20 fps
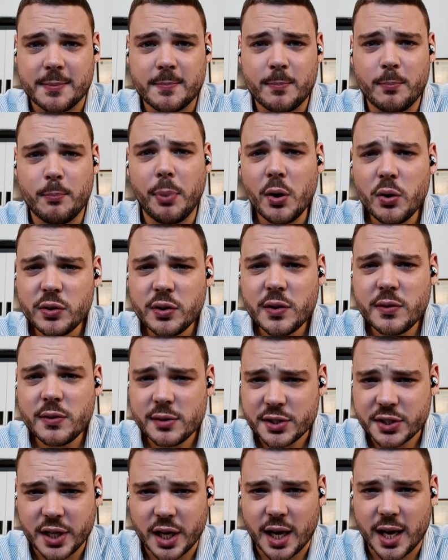Both of the
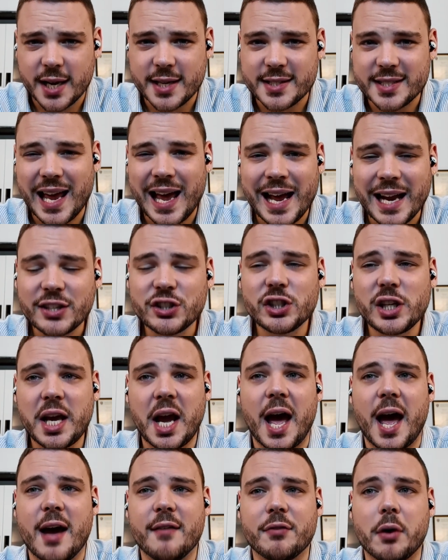sides actually
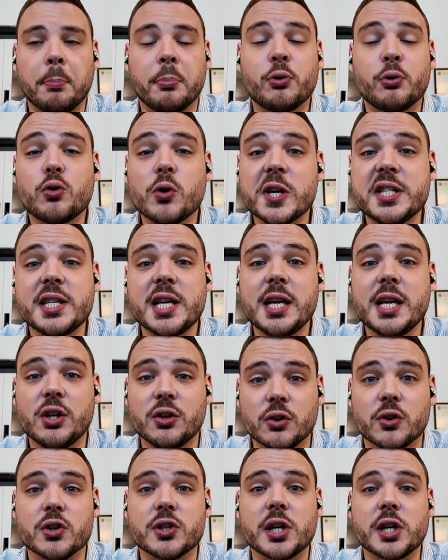have a pretty
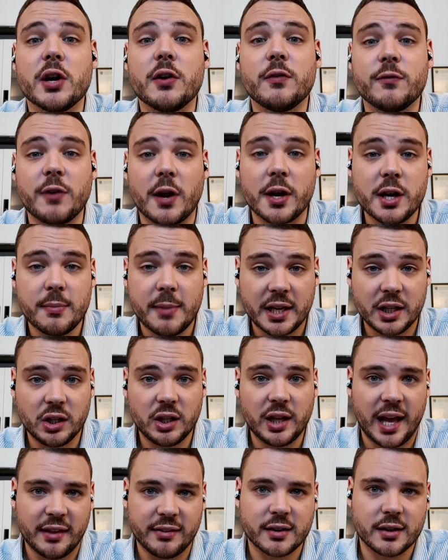good fundamental
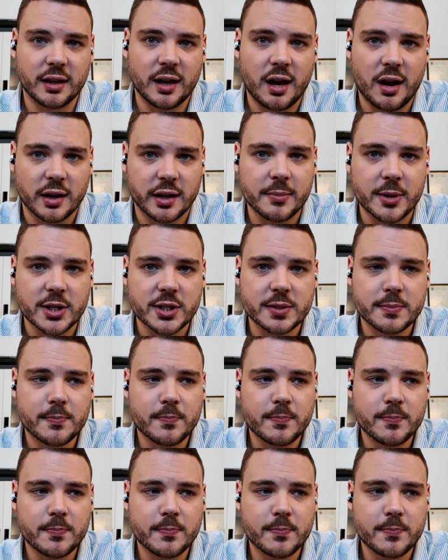ethical argument.